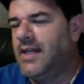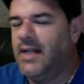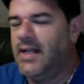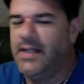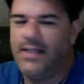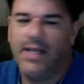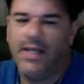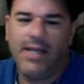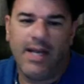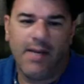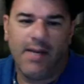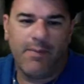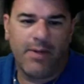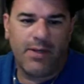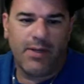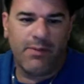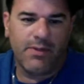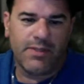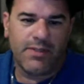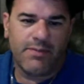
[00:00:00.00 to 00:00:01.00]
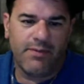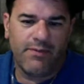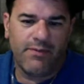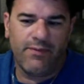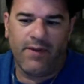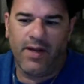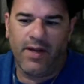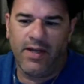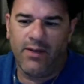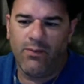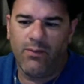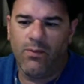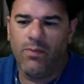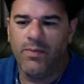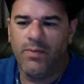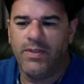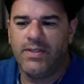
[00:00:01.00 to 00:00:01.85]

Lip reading: Then everybody wants me to find a woman.